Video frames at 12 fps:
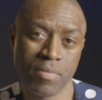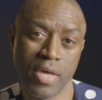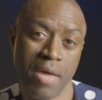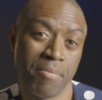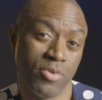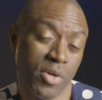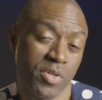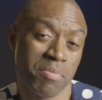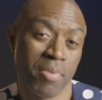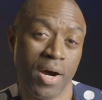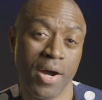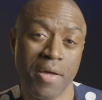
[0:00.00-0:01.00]
And judging
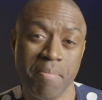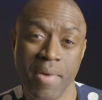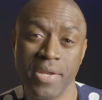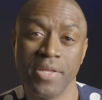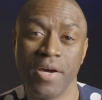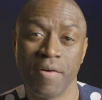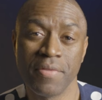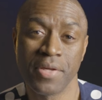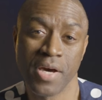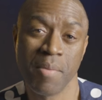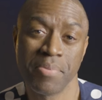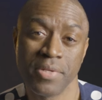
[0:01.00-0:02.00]
by many of the
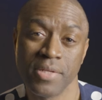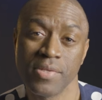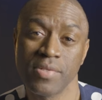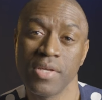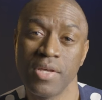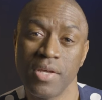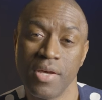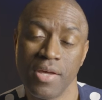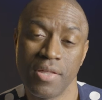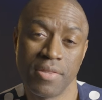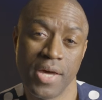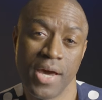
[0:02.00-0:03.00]
companies
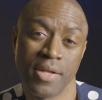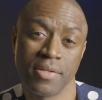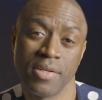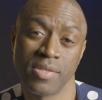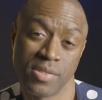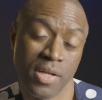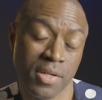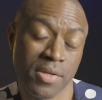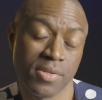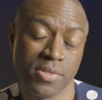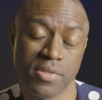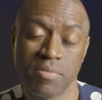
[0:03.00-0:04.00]
that sell
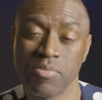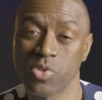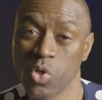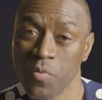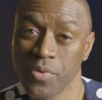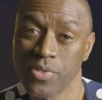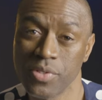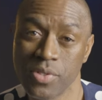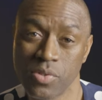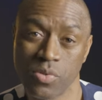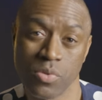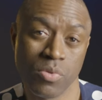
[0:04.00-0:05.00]
us
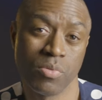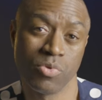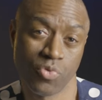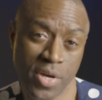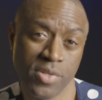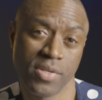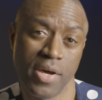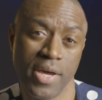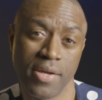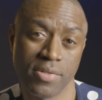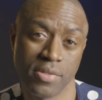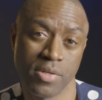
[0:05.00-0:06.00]
services to trace our
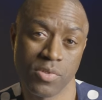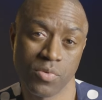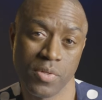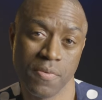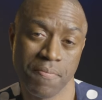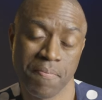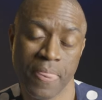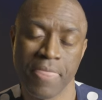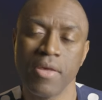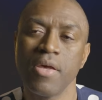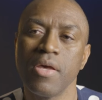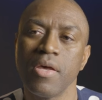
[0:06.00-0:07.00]
ancestry,
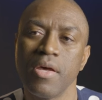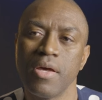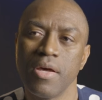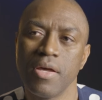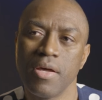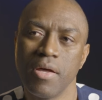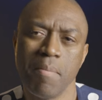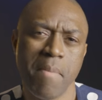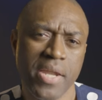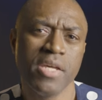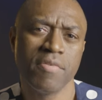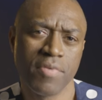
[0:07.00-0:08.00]

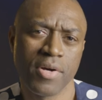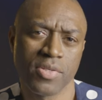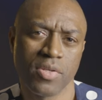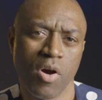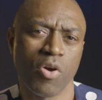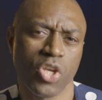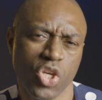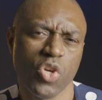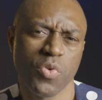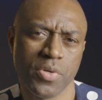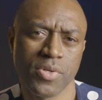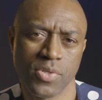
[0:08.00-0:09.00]
many of us are
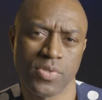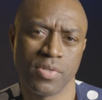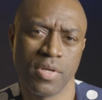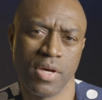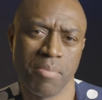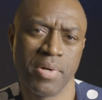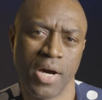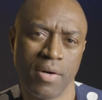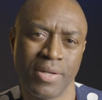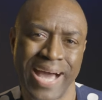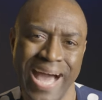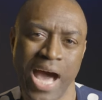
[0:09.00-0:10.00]
curious
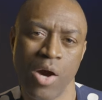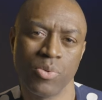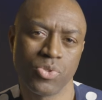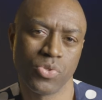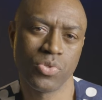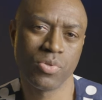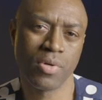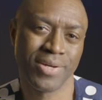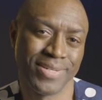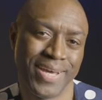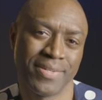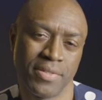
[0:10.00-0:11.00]
about how to
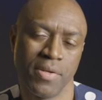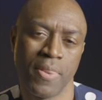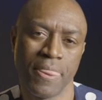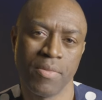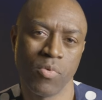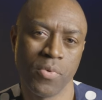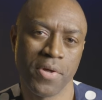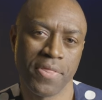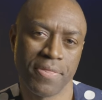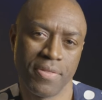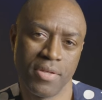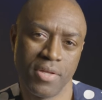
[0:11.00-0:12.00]
connect
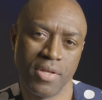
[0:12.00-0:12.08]
with